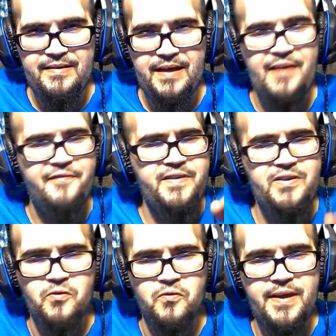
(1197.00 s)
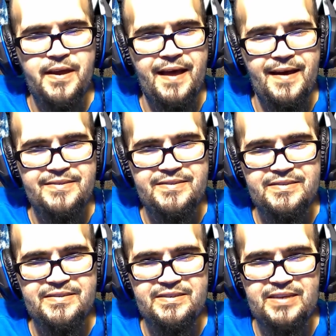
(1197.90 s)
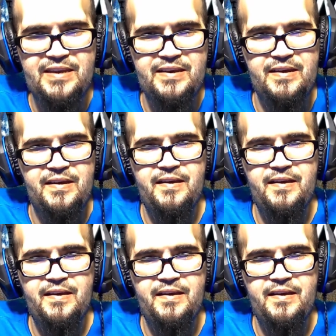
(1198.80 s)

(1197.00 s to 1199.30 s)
if you cannot see